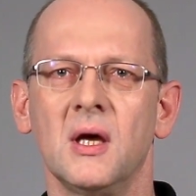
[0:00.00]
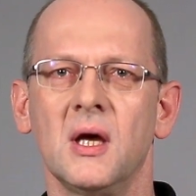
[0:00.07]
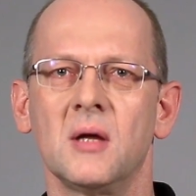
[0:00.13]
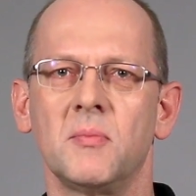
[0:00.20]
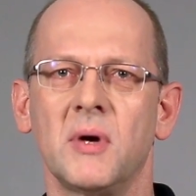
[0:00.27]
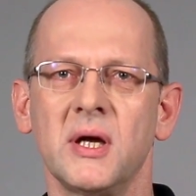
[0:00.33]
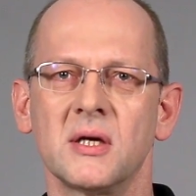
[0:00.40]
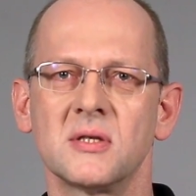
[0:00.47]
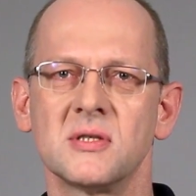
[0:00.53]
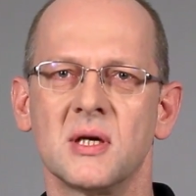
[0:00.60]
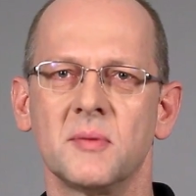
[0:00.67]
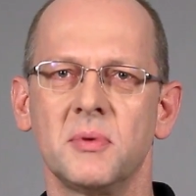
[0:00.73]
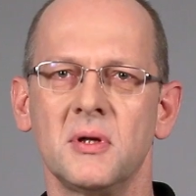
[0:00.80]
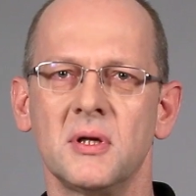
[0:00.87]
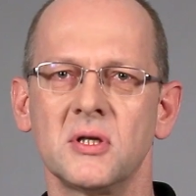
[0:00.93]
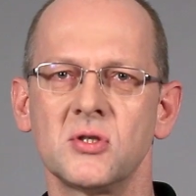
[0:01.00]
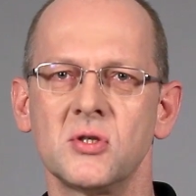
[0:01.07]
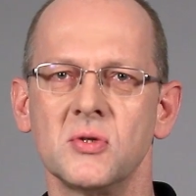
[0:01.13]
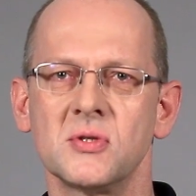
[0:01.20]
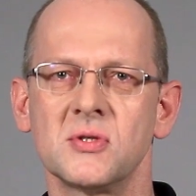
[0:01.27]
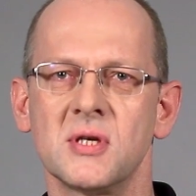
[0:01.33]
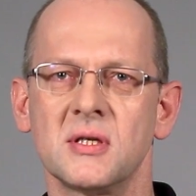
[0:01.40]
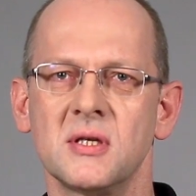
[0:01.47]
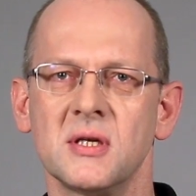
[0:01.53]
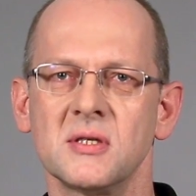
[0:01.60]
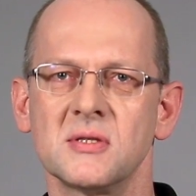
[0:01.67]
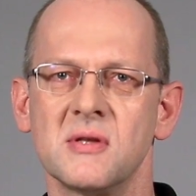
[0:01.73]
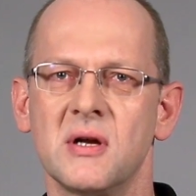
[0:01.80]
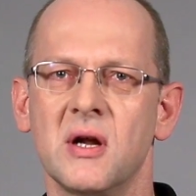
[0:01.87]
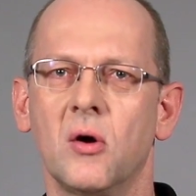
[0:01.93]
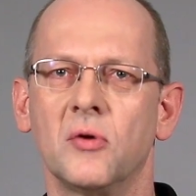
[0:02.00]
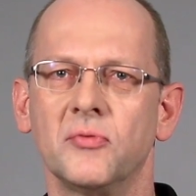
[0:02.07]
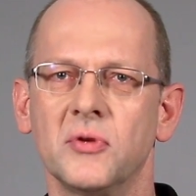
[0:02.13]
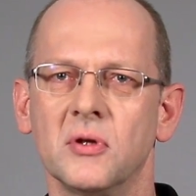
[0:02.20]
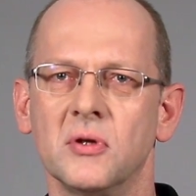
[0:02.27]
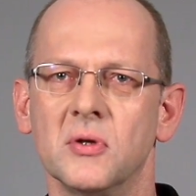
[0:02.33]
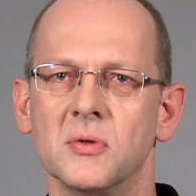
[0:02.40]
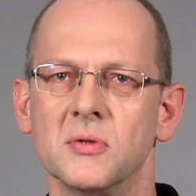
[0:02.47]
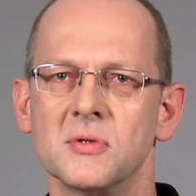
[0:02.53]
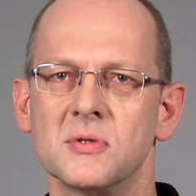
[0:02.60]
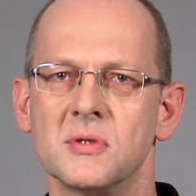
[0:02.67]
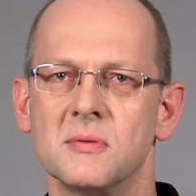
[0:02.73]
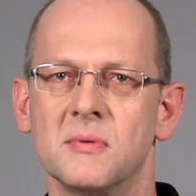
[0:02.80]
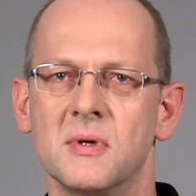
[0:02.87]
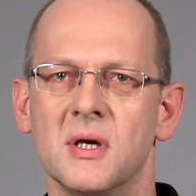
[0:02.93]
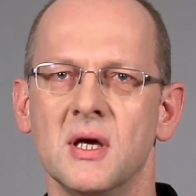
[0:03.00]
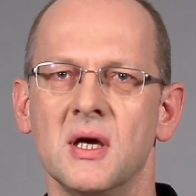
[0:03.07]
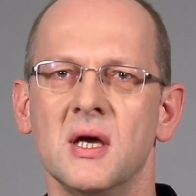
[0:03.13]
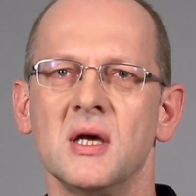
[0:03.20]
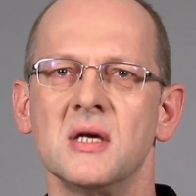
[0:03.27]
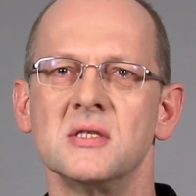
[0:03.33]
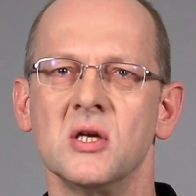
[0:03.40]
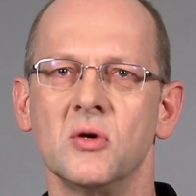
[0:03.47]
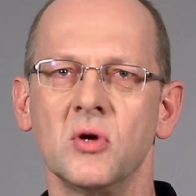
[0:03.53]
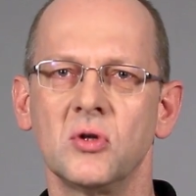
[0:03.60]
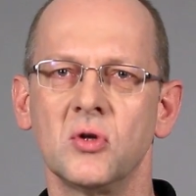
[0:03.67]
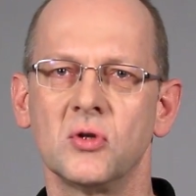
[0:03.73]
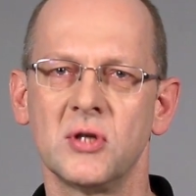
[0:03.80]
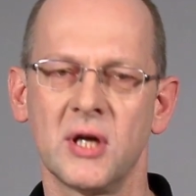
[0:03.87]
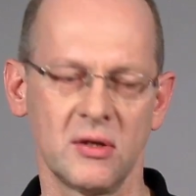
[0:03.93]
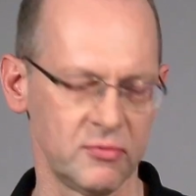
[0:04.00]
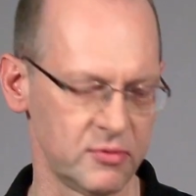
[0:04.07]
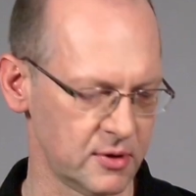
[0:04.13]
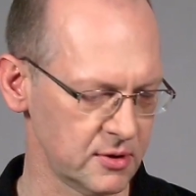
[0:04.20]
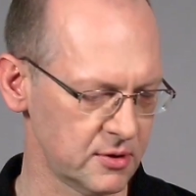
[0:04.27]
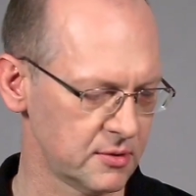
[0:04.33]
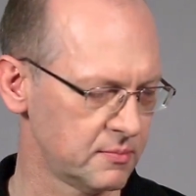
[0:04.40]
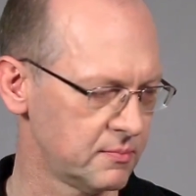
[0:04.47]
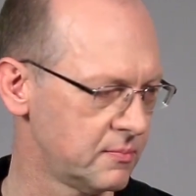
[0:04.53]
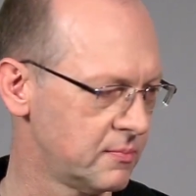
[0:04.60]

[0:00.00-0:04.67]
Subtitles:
In my example, I choose settings that are often used. 0 to 10 volt,